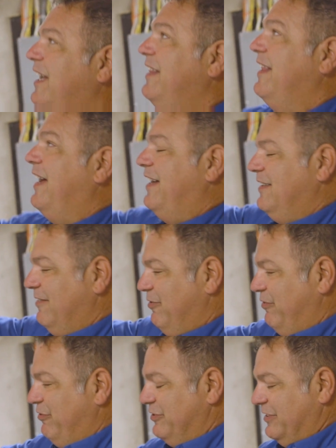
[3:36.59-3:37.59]
and then the
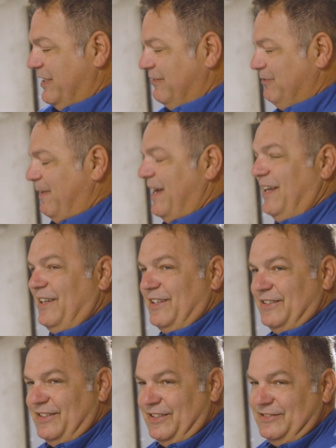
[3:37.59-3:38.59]
refrigerant comes back and
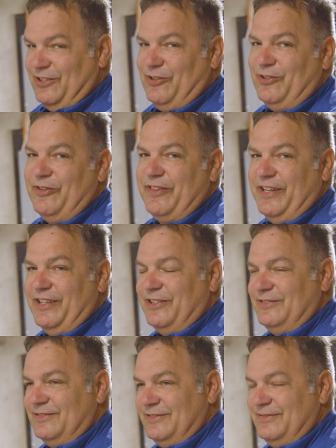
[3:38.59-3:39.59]
it does the whole
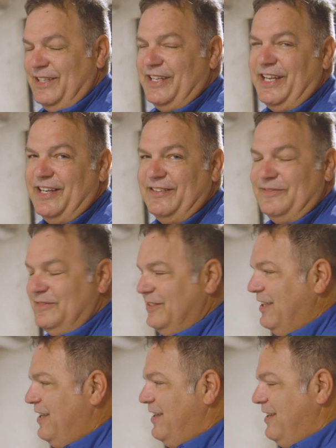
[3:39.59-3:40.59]
thing again.
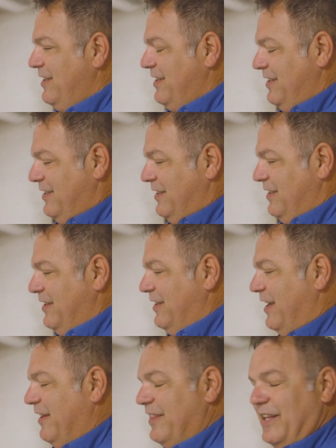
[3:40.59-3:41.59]

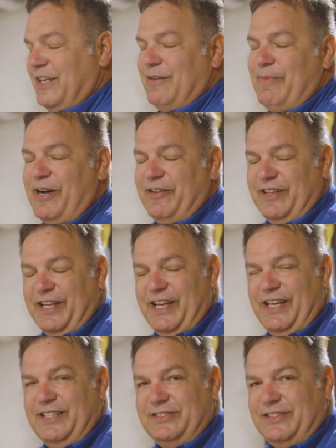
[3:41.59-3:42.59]
Now the thing about the
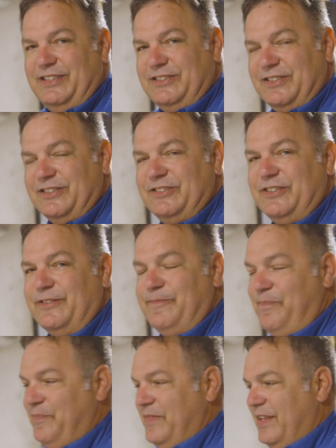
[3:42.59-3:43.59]
AC
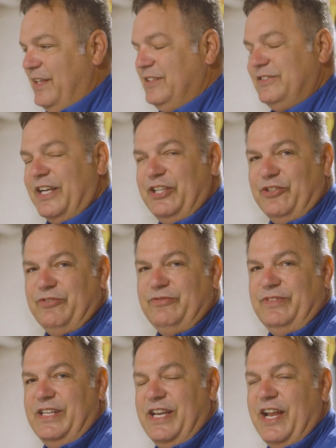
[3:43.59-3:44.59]
system is that you
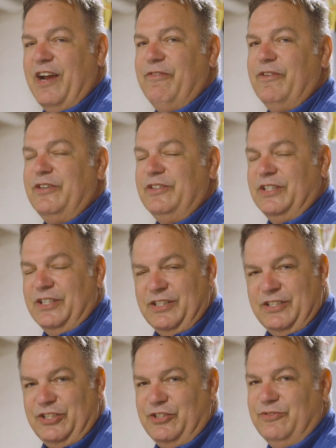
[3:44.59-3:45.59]
never
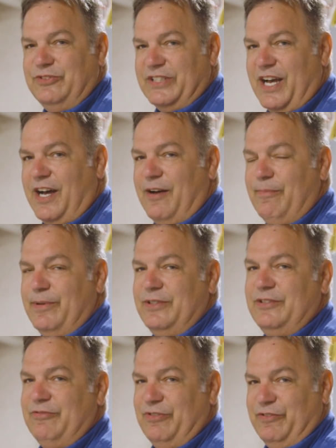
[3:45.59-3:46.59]
use up
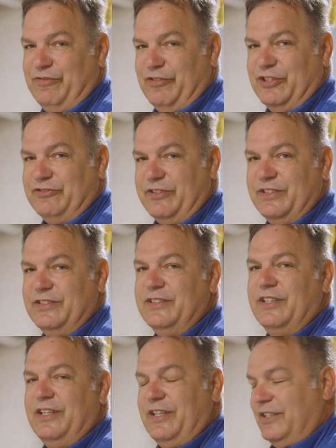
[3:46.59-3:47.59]
refrigerant.
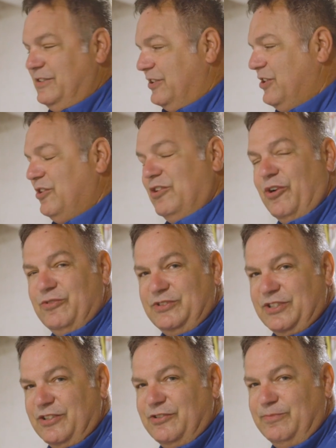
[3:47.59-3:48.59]
It's a
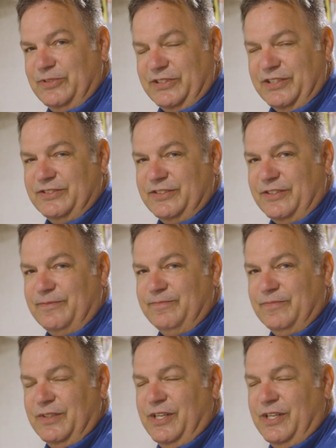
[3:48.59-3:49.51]
closed loop system.